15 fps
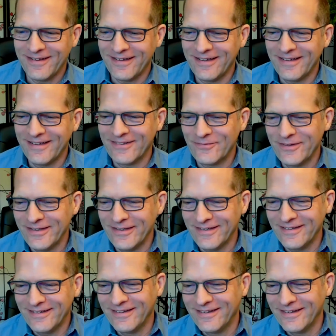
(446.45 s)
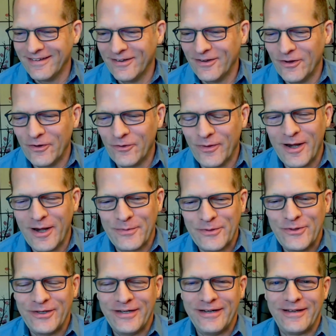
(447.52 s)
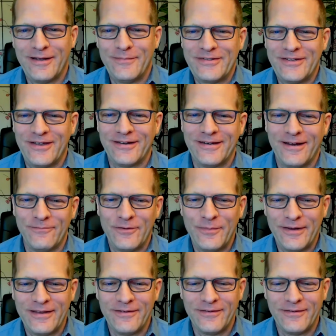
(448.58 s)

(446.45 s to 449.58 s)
It's really a great opportunity to come and talk to everybody.